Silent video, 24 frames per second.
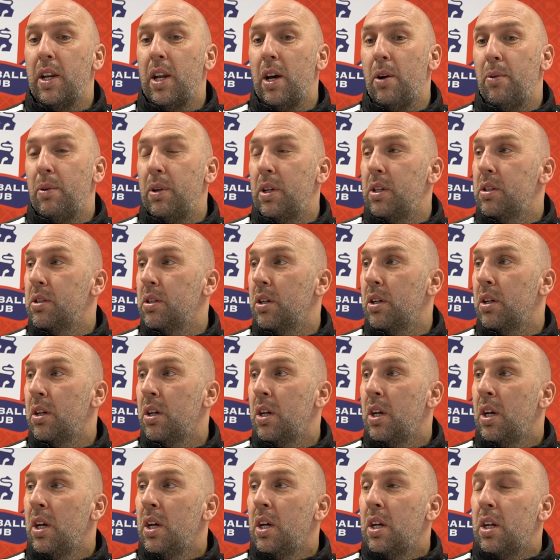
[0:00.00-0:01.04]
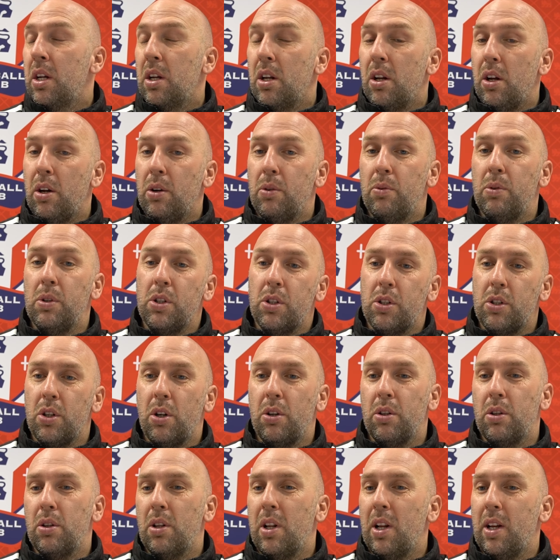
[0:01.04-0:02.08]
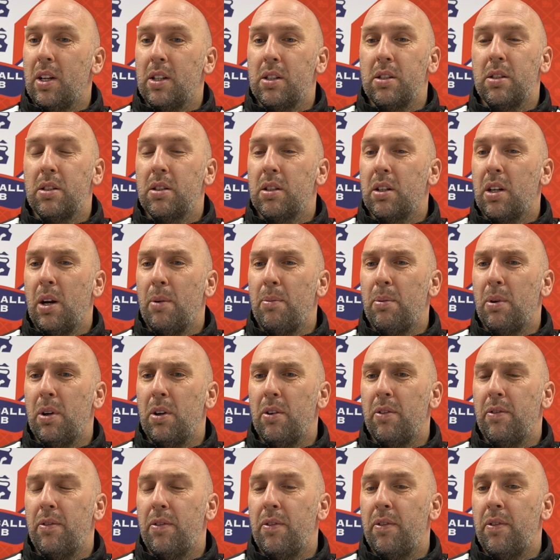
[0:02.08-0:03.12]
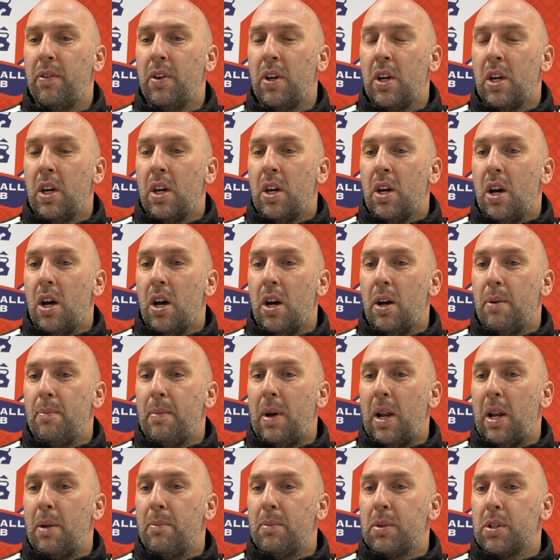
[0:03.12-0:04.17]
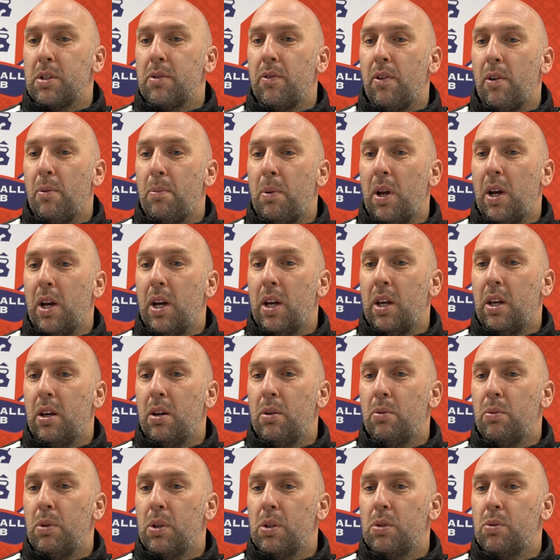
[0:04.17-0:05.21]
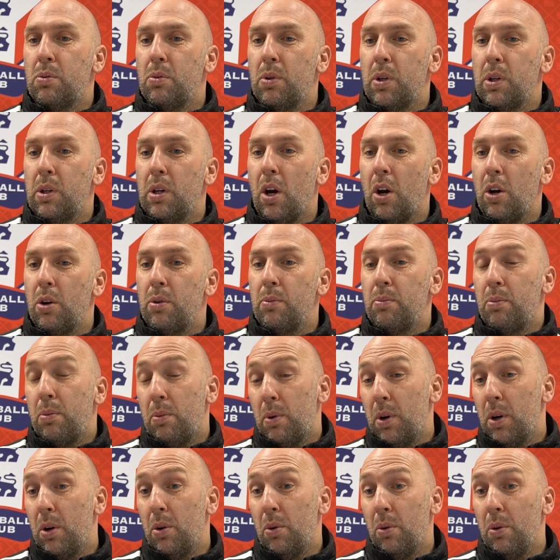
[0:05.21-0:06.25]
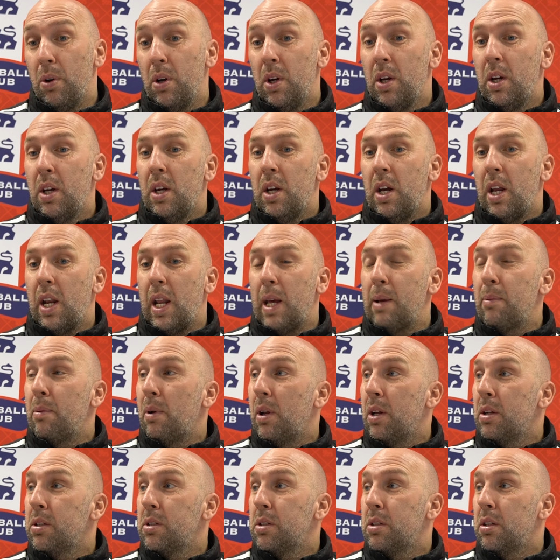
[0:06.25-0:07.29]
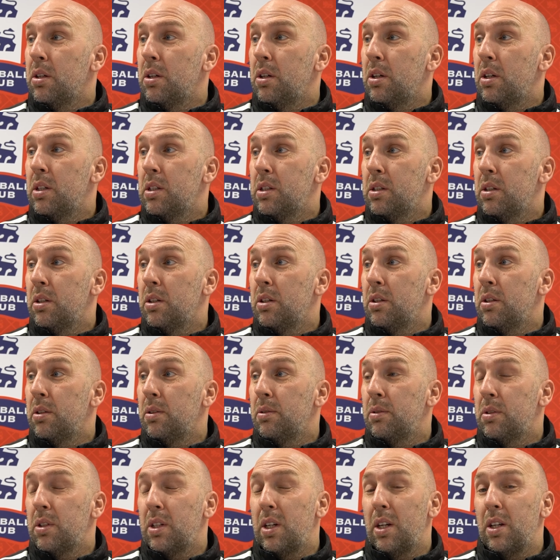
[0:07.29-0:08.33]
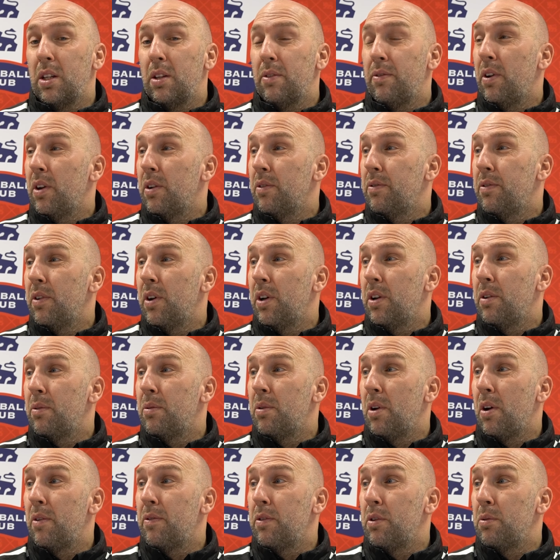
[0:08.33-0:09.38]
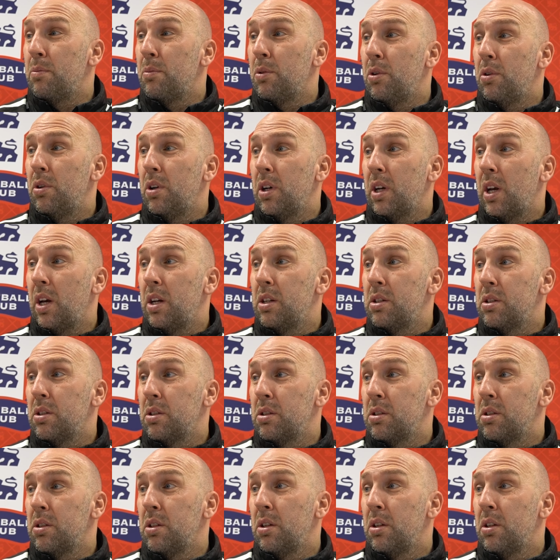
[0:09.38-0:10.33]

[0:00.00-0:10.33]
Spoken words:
Now we need to, we just showed the lads a couple of elements of our play which we hope will enable us to get in the final third of a few more occasions.